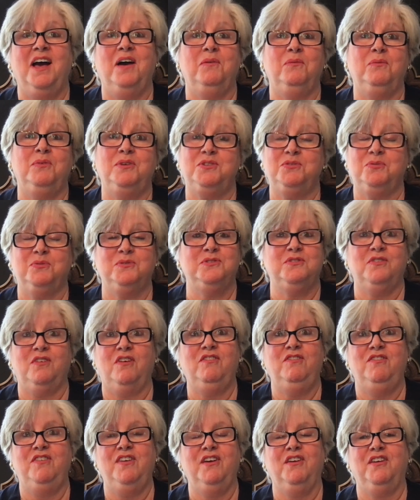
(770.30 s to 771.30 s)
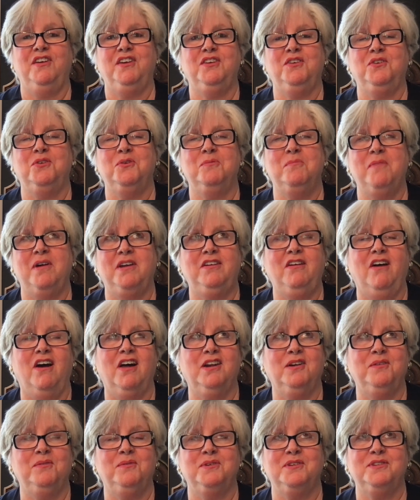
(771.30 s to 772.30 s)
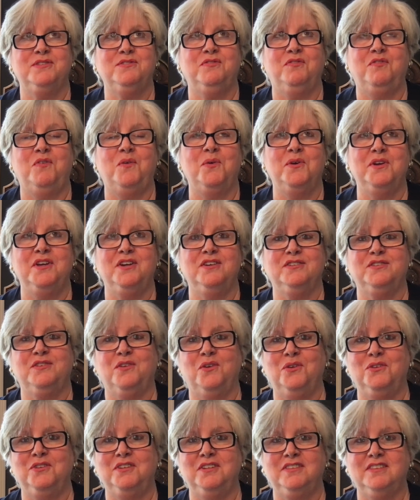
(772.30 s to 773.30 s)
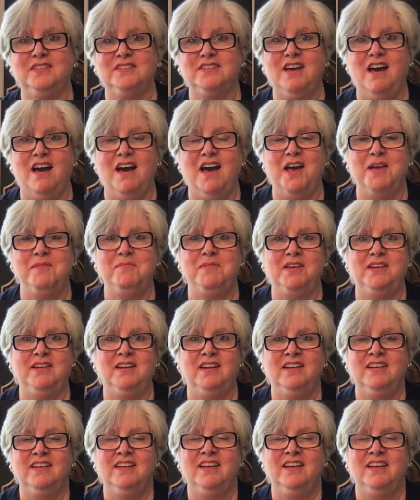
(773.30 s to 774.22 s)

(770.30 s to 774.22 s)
which was very cool. My daughter was 4 years old at the time, and